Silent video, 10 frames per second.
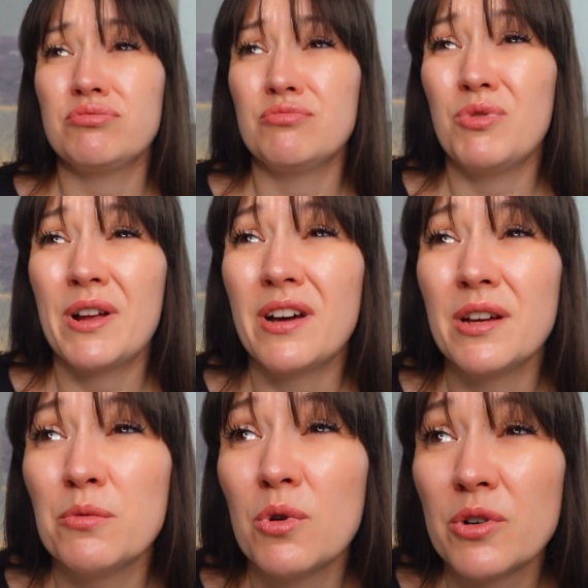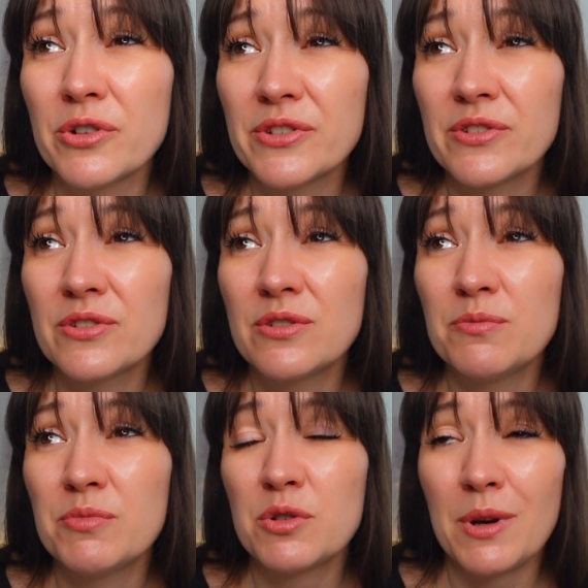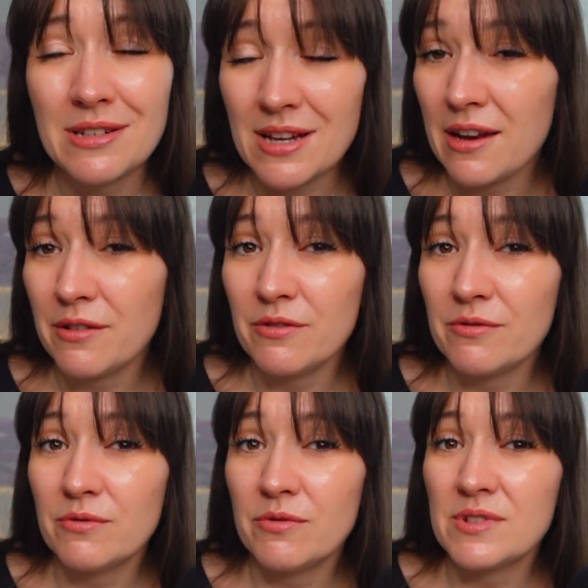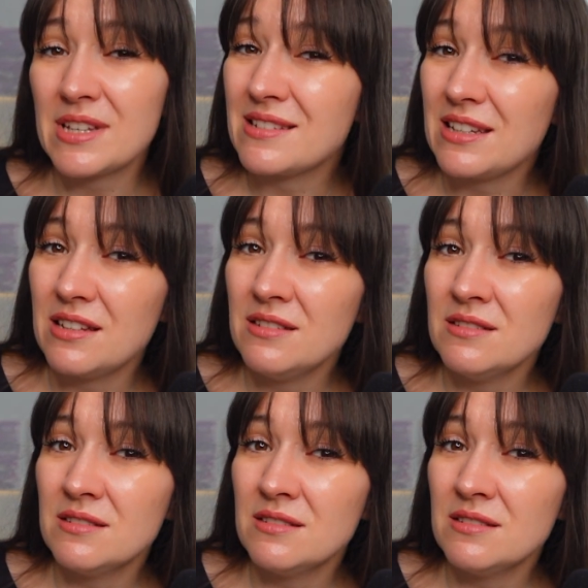when I was between 10 and 16.